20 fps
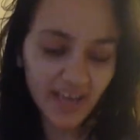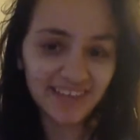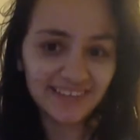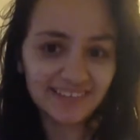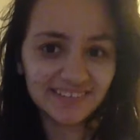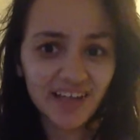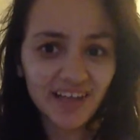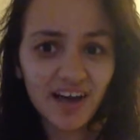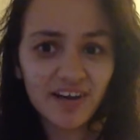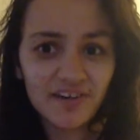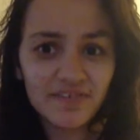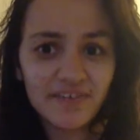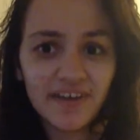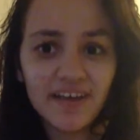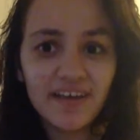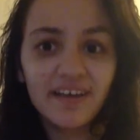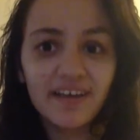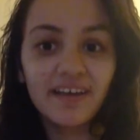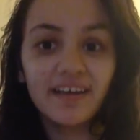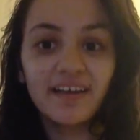I love
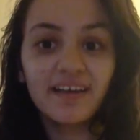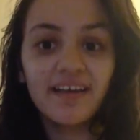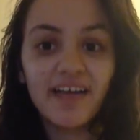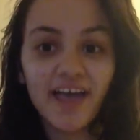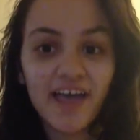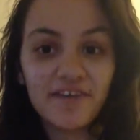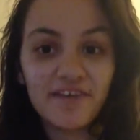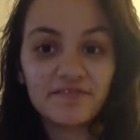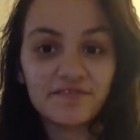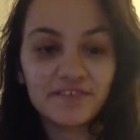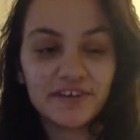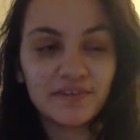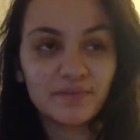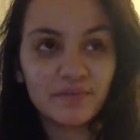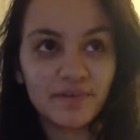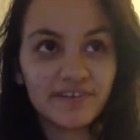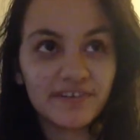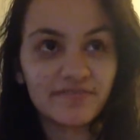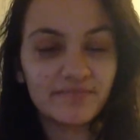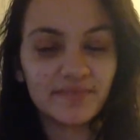every
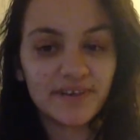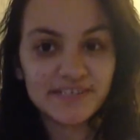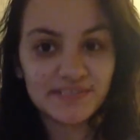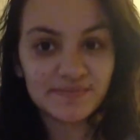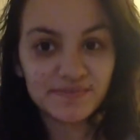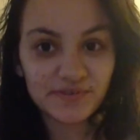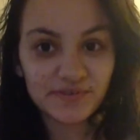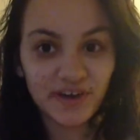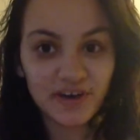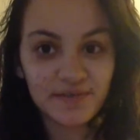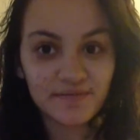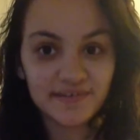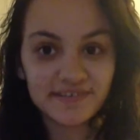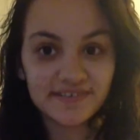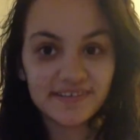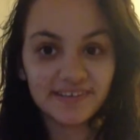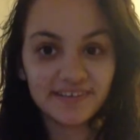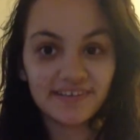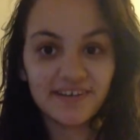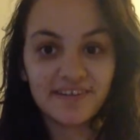one of my
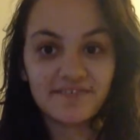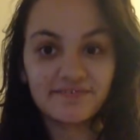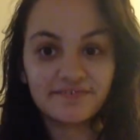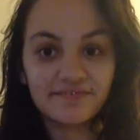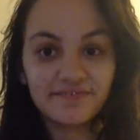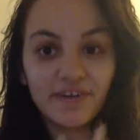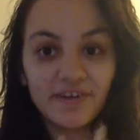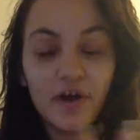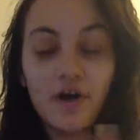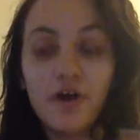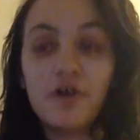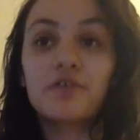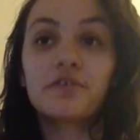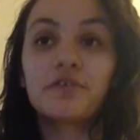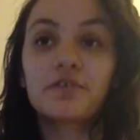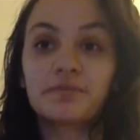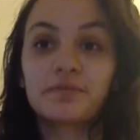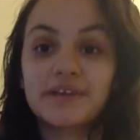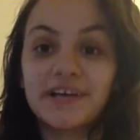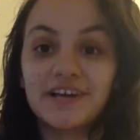subscribers. I love all
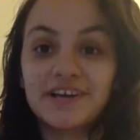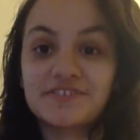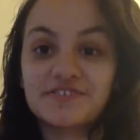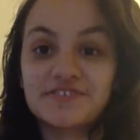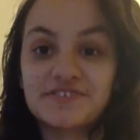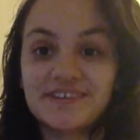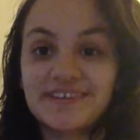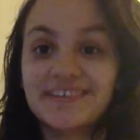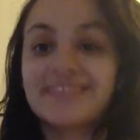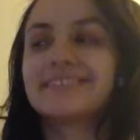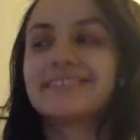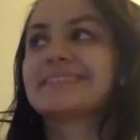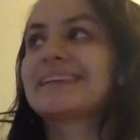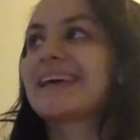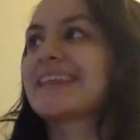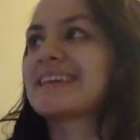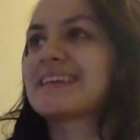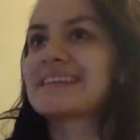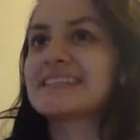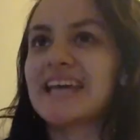300 and
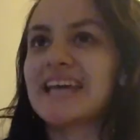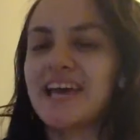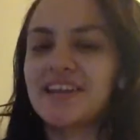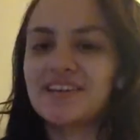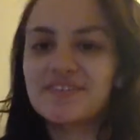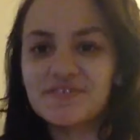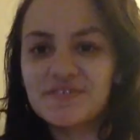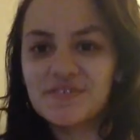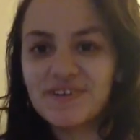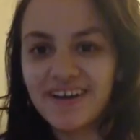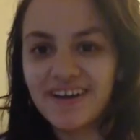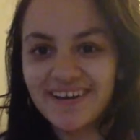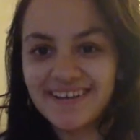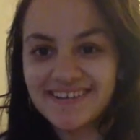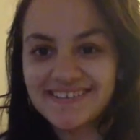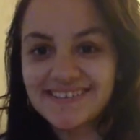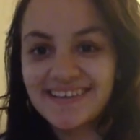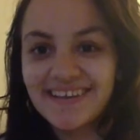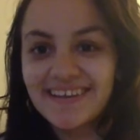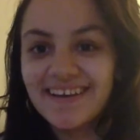I think 10 of you
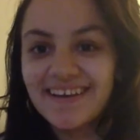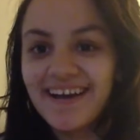guys.